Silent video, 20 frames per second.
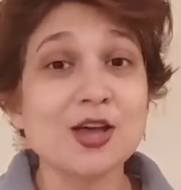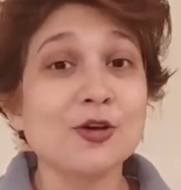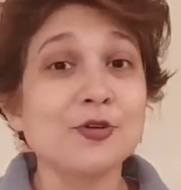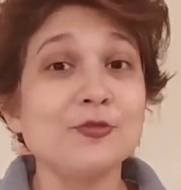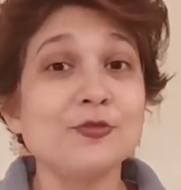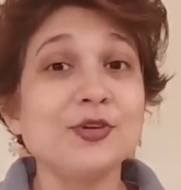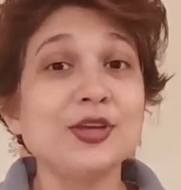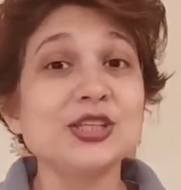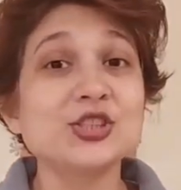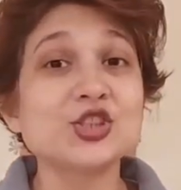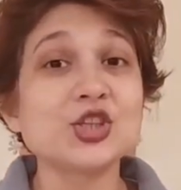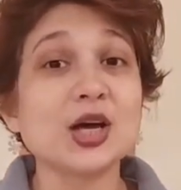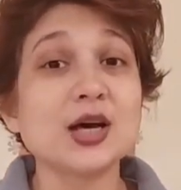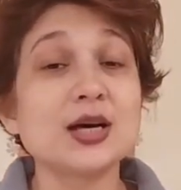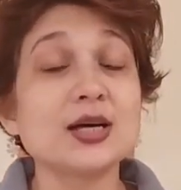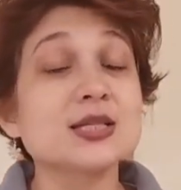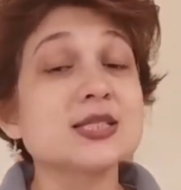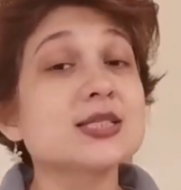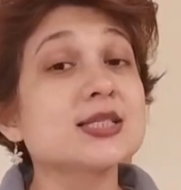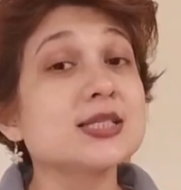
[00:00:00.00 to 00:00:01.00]
which
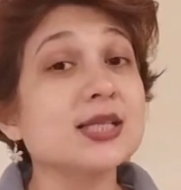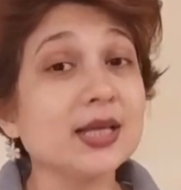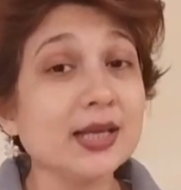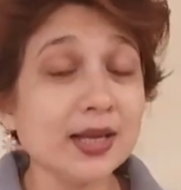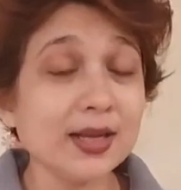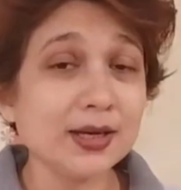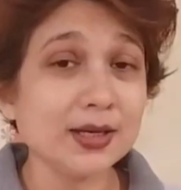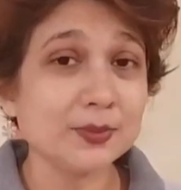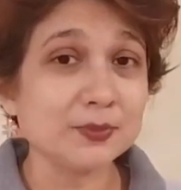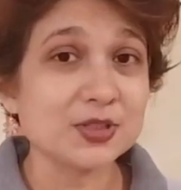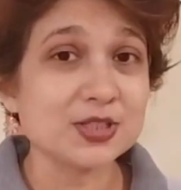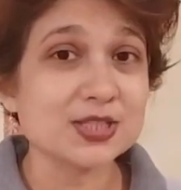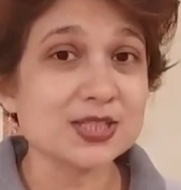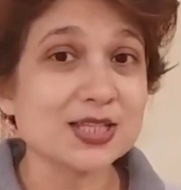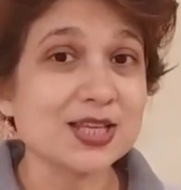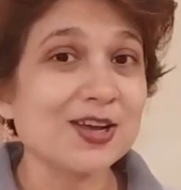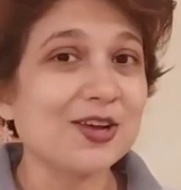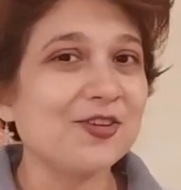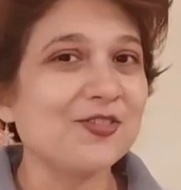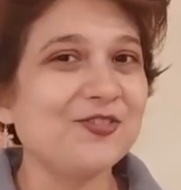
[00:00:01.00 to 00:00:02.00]
are
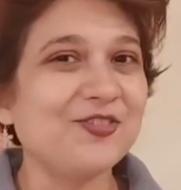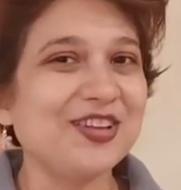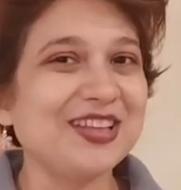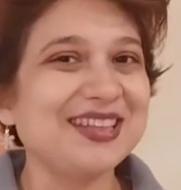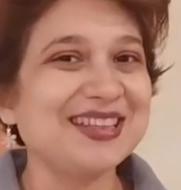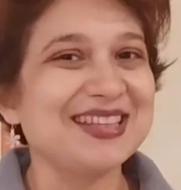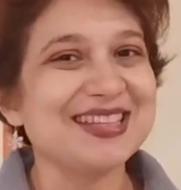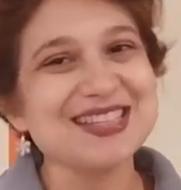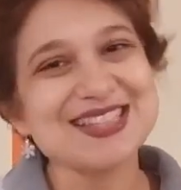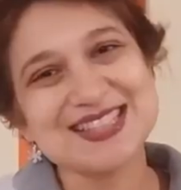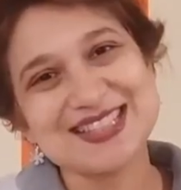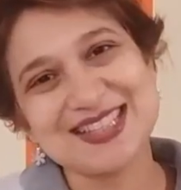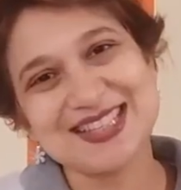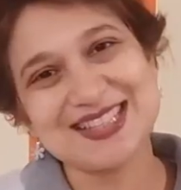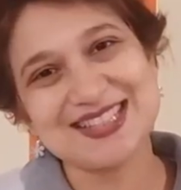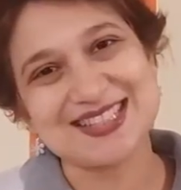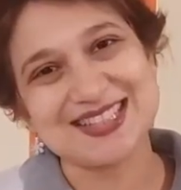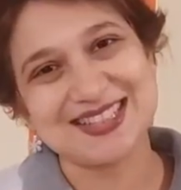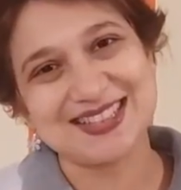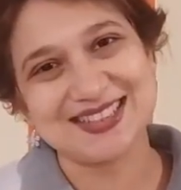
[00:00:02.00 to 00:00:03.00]
synonymous with this
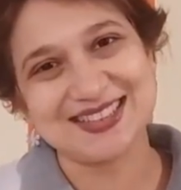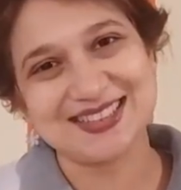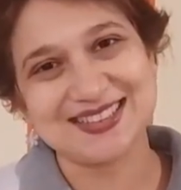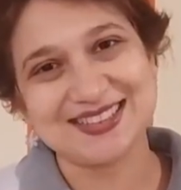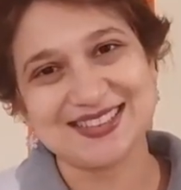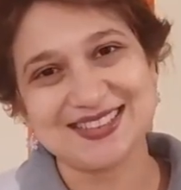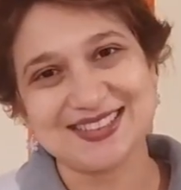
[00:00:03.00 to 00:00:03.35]
season.